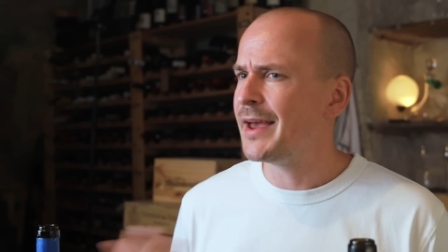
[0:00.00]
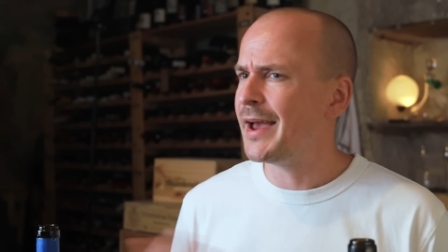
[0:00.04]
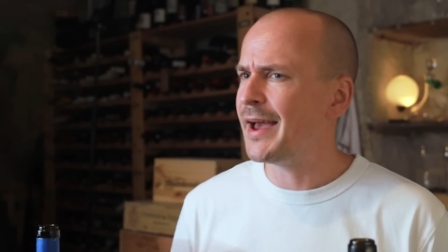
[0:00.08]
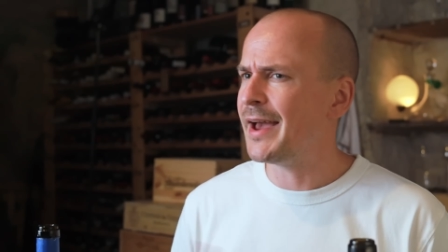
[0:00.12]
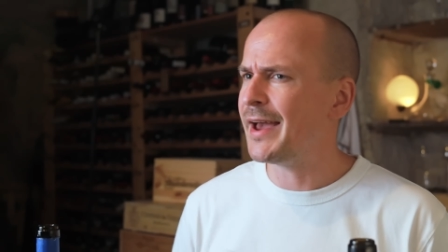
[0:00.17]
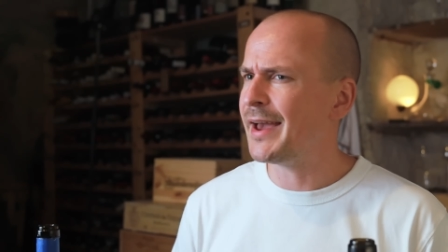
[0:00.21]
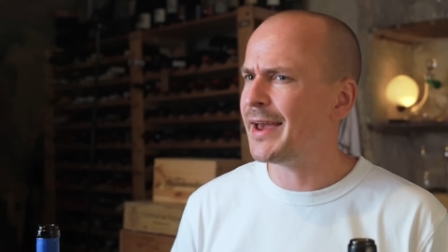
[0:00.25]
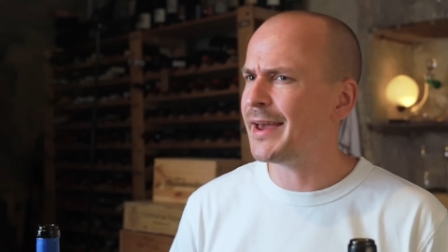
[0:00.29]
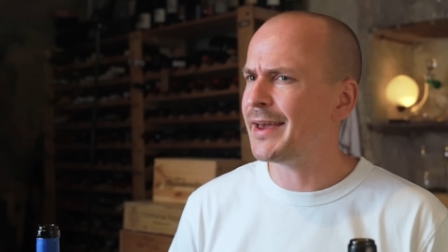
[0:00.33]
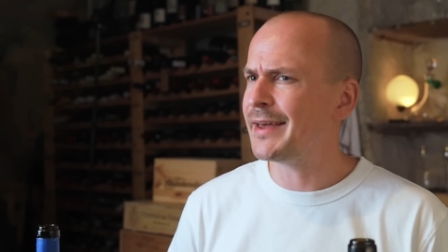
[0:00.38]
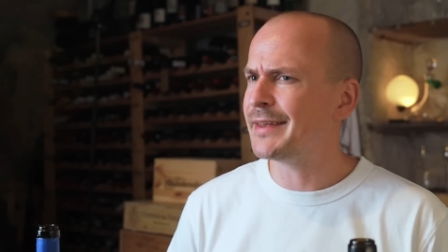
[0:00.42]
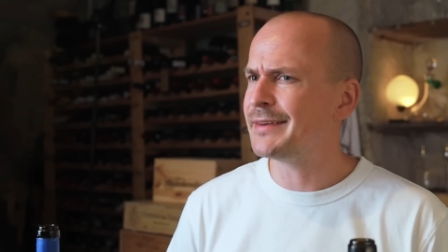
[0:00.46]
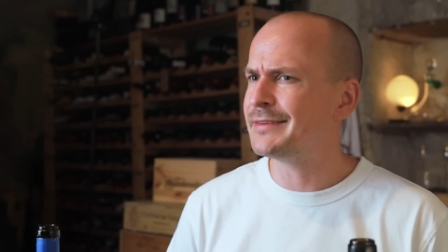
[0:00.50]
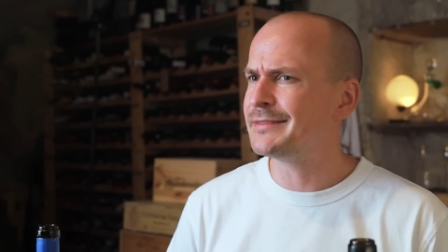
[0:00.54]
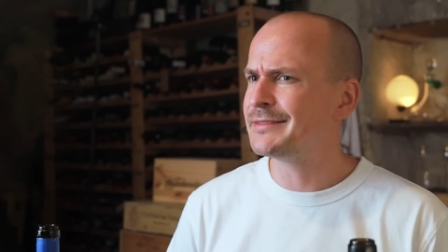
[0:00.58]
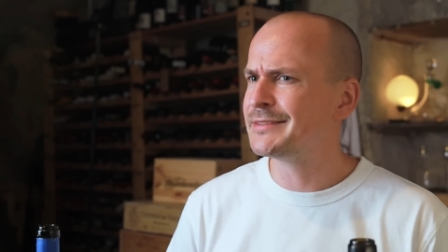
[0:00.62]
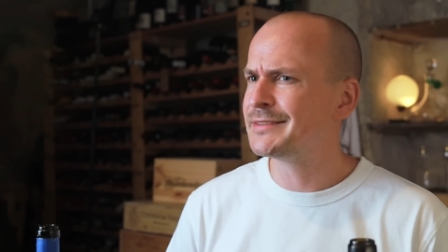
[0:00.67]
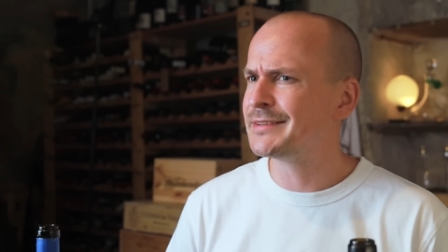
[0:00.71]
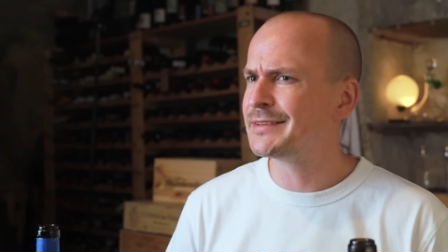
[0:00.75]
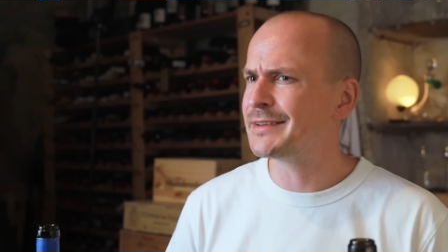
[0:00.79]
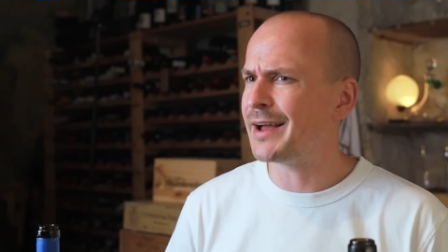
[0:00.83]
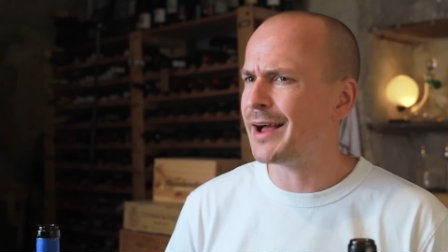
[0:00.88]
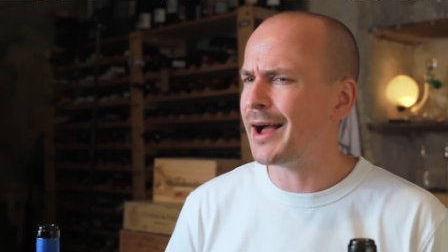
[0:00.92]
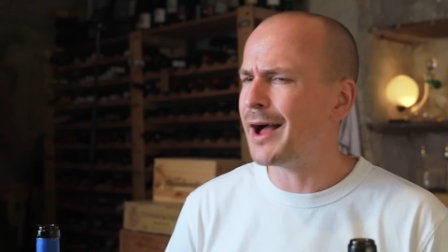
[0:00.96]
And
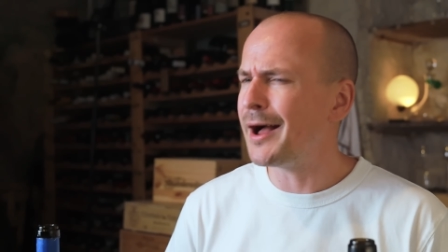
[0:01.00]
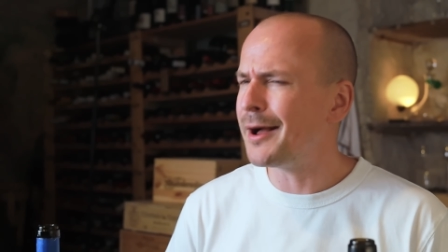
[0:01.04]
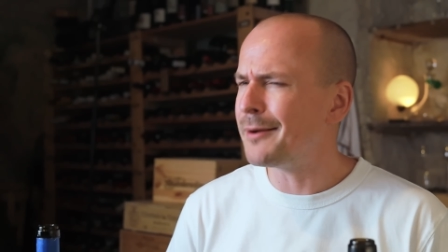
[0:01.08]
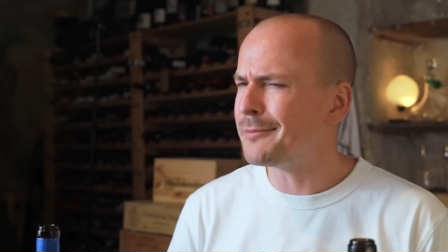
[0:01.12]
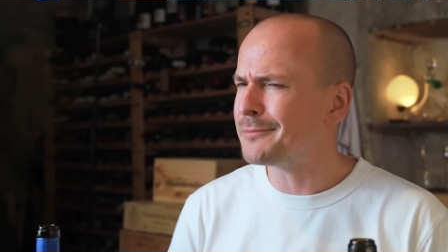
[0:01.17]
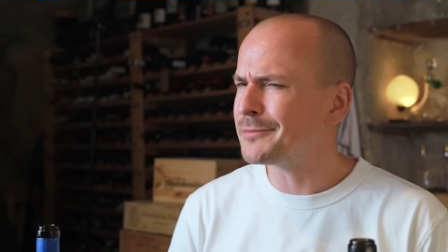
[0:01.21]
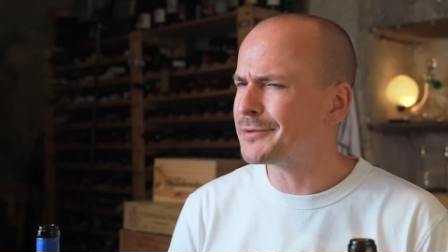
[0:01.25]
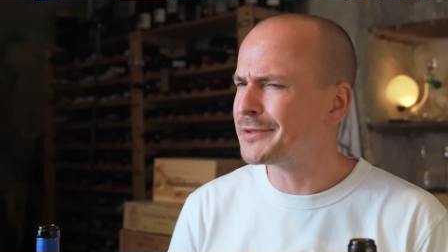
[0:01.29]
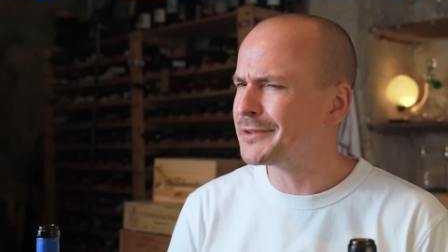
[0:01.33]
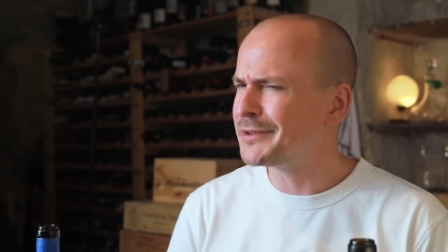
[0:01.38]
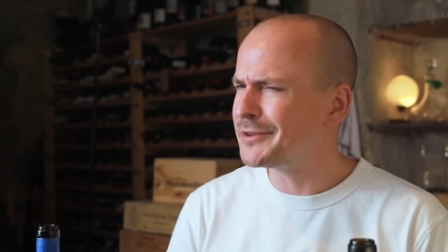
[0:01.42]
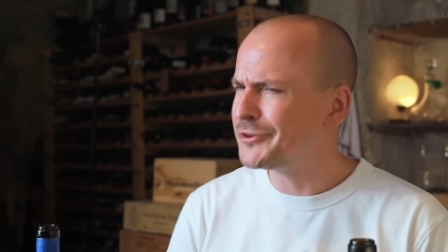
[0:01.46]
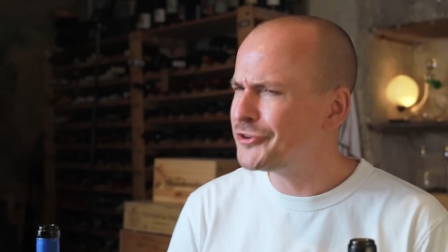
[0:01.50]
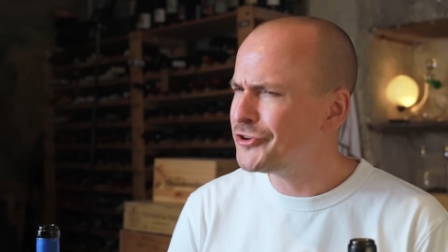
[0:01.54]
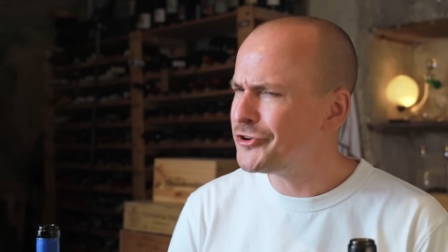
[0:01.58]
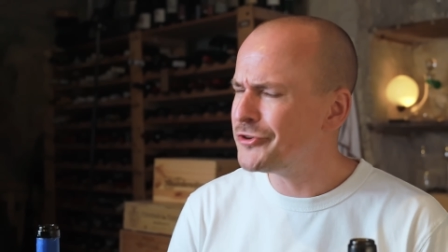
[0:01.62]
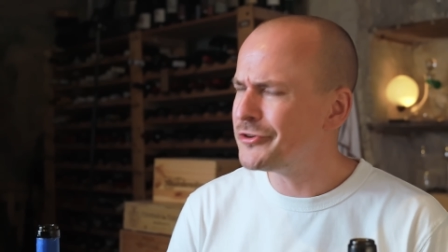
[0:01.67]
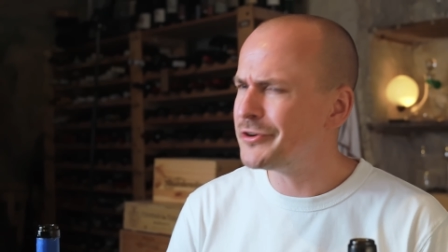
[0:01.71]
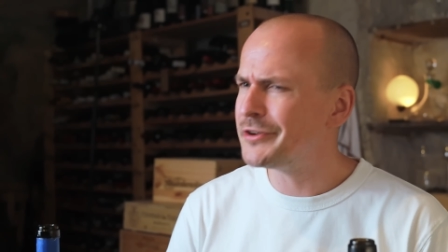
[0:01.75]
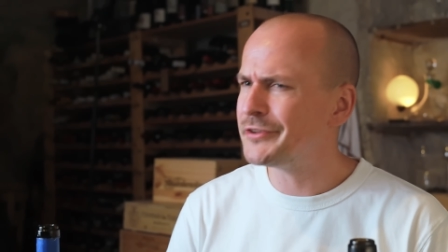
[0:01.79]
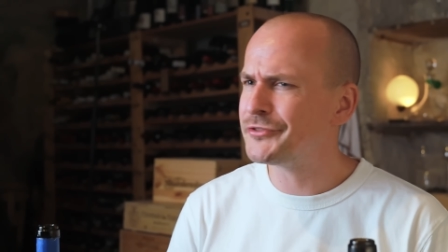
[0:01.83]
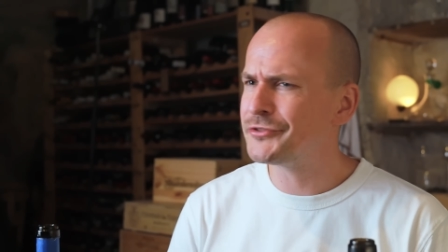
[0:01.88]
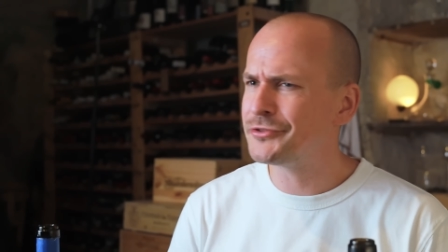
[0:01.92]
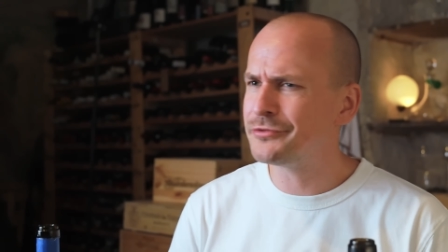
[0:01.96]
I'm
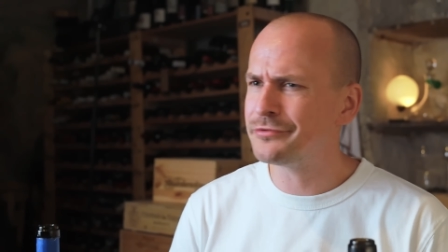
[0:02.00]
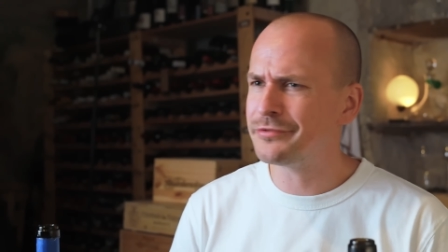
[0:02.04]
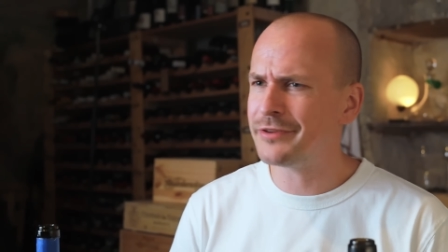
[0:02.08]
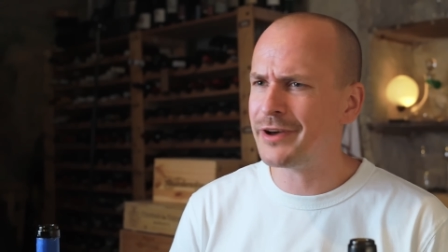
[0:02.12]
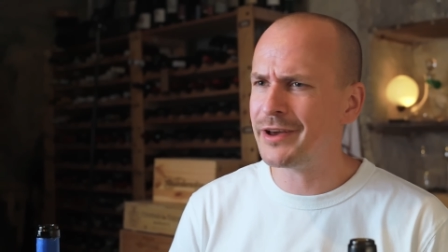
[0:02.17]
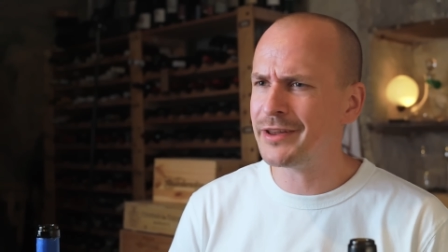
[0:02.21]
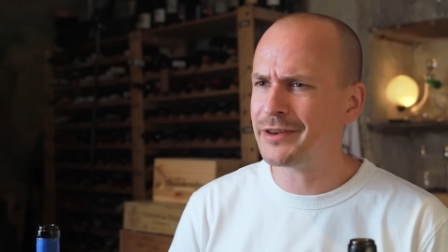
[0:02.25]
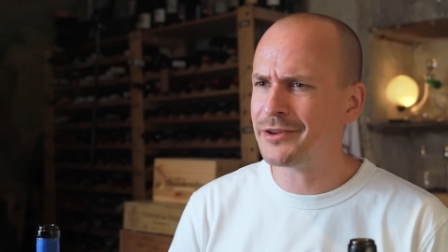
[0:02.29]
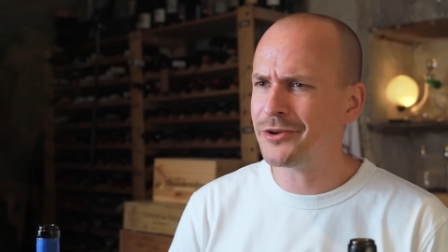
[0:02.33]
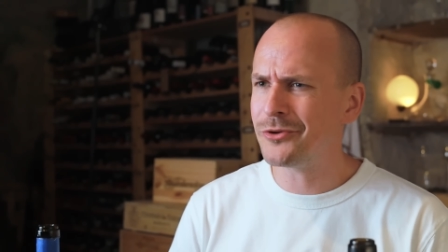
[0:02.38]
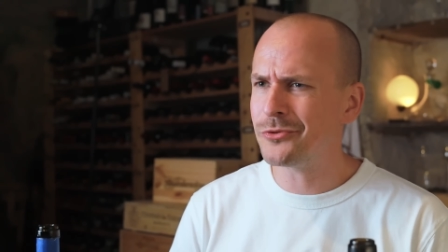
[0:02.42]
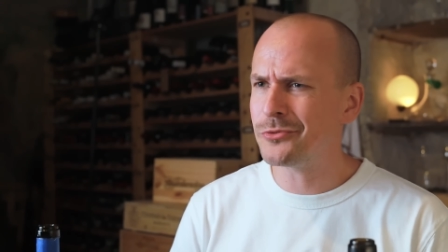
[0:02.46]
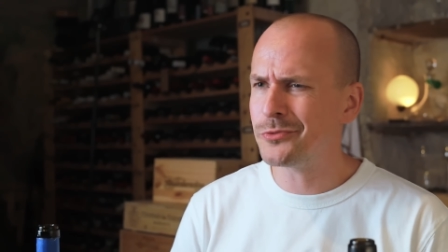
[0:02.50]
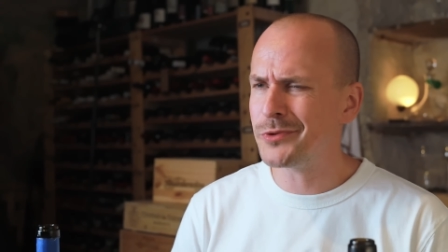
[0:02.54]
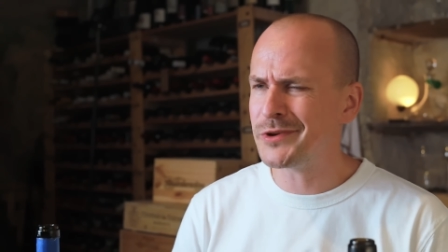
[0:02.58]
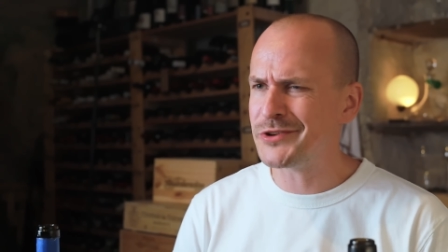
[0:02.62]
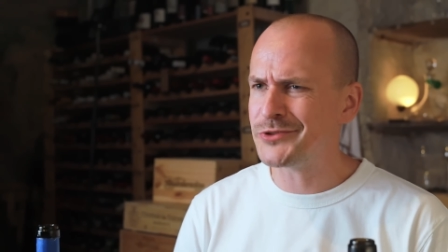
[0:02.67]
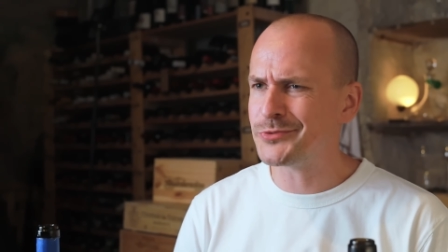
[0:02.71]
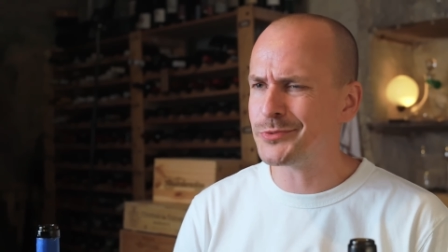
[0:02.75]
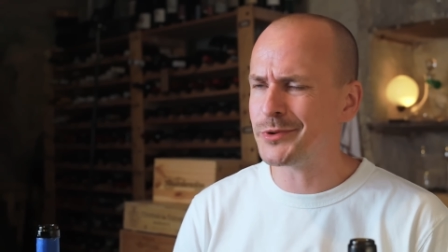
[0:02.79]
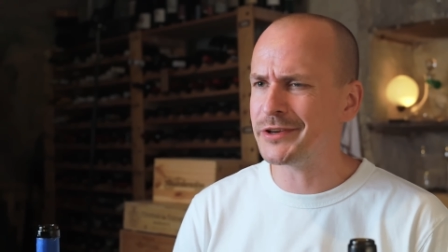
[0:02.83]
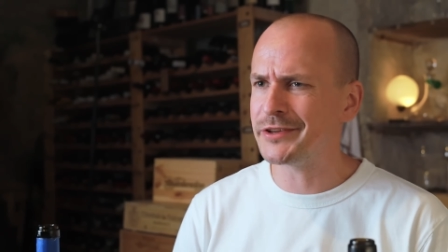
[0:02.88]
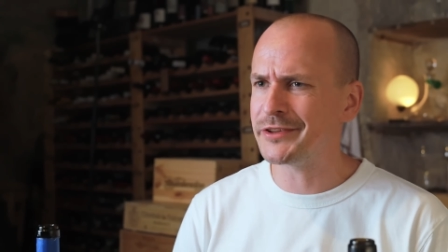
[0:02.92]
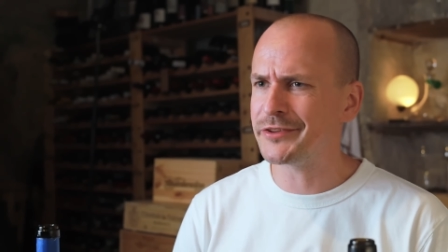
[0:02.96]
curious to find out which
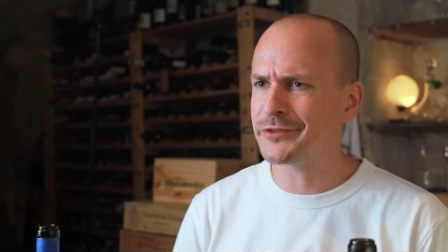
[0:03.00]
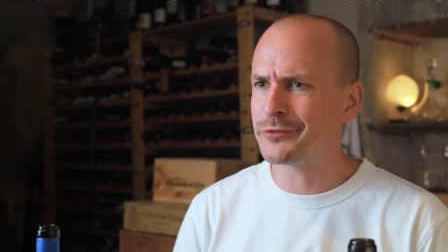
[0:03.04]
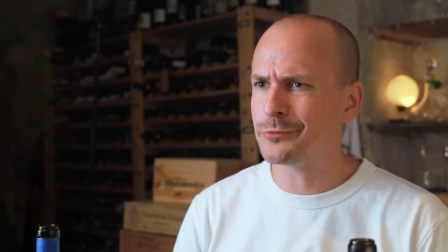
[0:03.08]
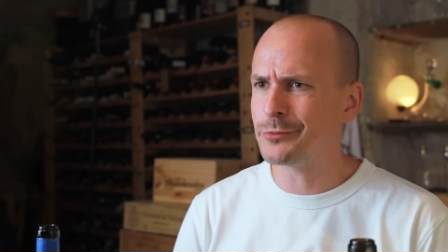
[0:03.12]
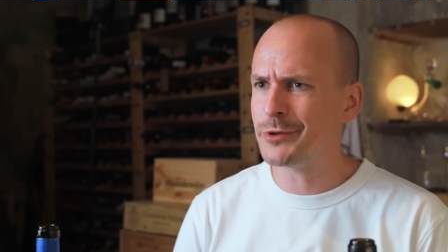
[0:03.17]
one is